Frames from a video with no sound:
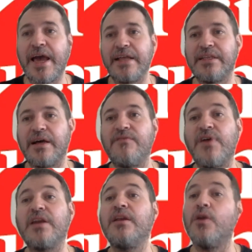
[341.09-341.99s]
and a
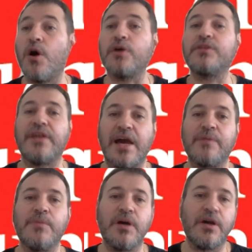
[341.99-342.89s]
very
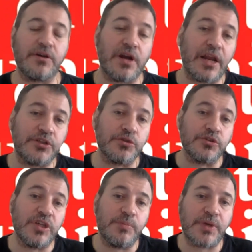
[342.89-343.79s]
long-term
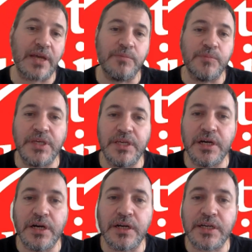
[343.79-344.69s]
relationship can
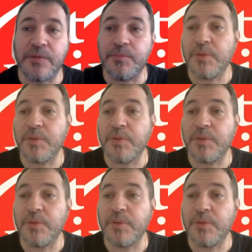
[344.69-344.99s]
be